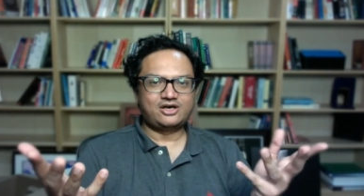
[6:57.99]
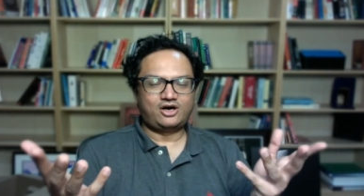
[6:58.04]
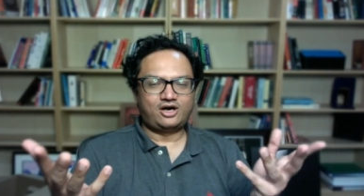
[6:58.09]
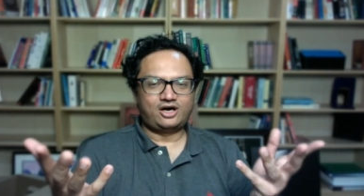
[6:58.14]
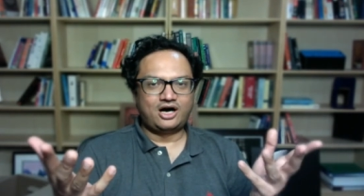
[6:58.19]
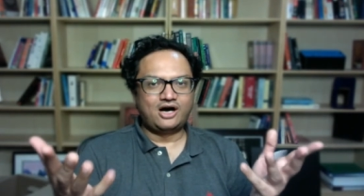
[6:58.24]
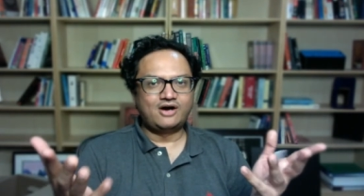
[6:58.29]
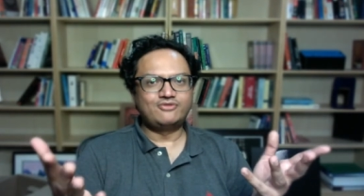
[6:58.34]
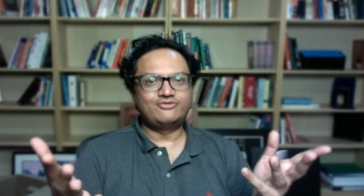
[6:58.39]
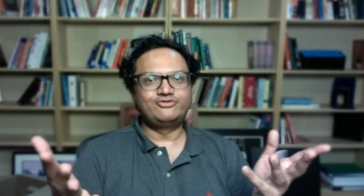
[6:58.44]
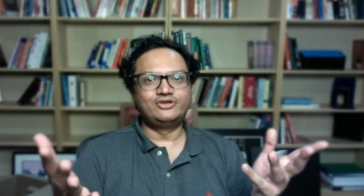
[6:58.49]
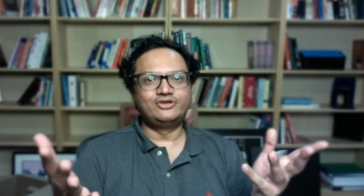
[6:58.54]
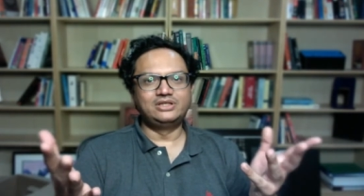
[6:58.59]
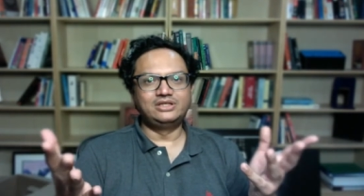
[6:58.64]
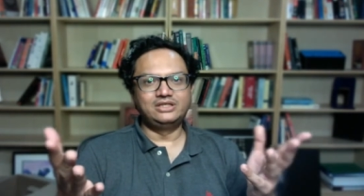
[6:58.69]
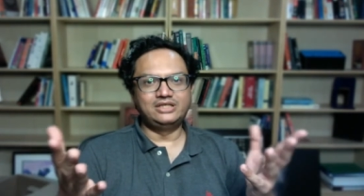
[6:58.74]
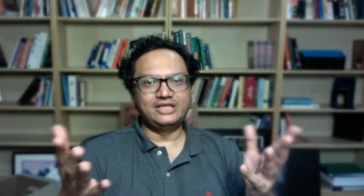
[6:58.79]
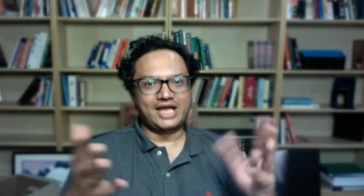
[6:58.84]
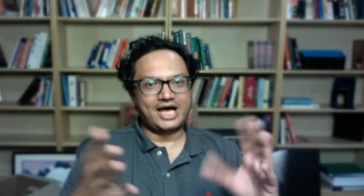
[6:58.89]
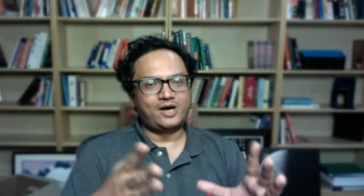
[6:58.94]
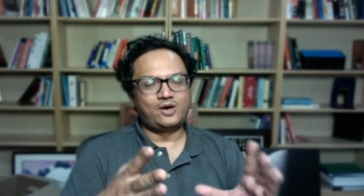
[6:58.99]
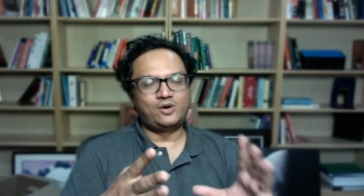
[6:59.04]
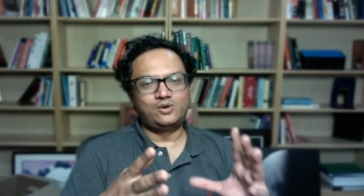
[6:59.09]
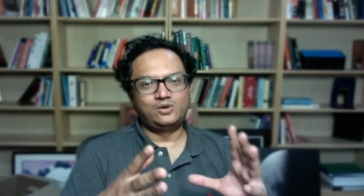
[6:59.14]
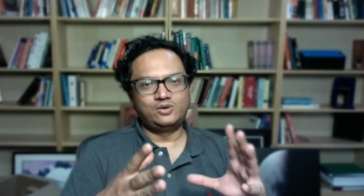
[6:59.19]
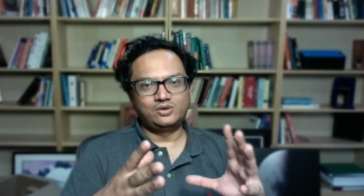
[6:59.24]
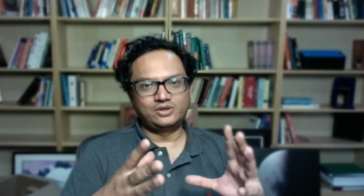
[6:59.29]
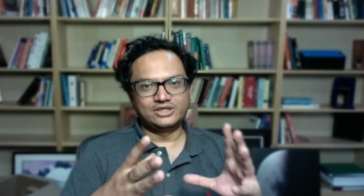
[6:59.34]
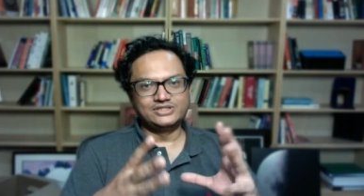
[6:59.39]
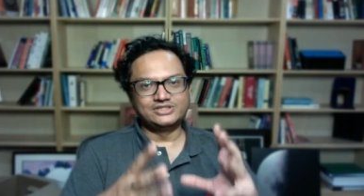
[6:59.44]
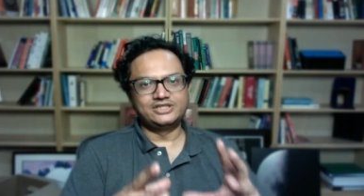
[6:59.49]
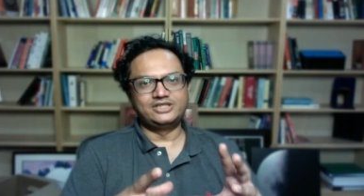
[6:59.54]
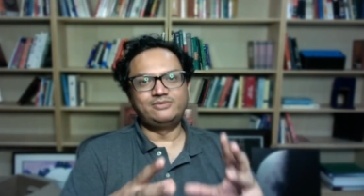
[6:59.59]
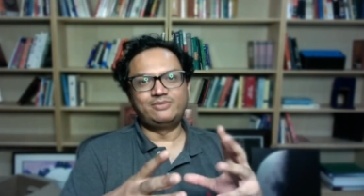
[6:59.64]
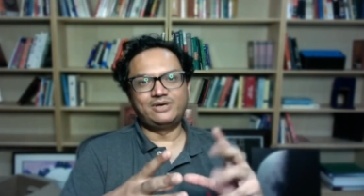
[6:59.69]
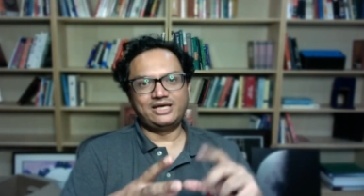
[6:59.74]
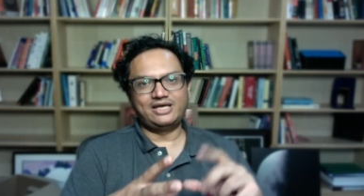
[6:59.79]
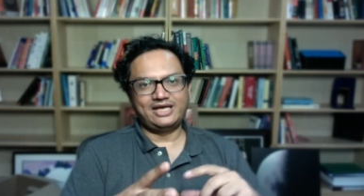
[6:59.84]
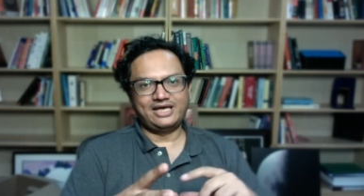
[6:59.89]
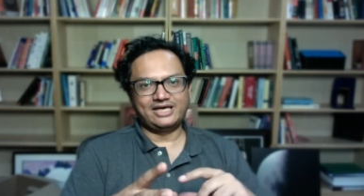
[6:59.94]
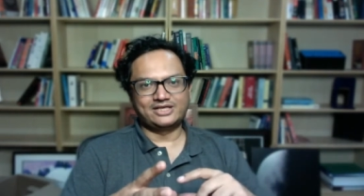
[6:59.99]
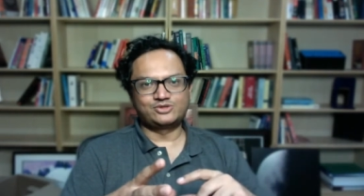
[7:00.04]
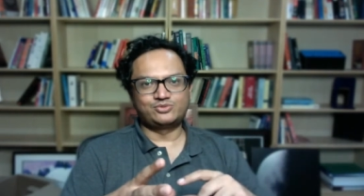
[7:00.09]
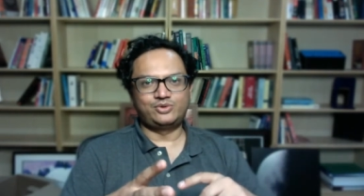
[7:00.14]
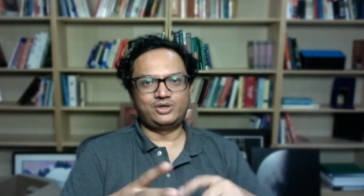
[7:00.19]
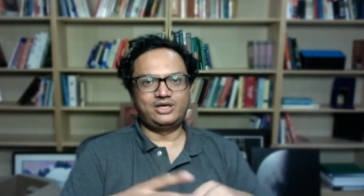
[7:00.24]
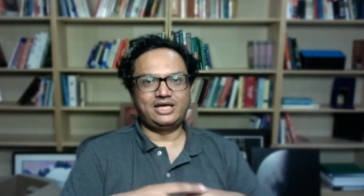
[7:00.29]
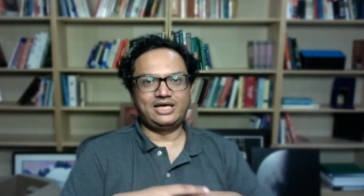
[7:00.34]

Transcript: often now considered by expert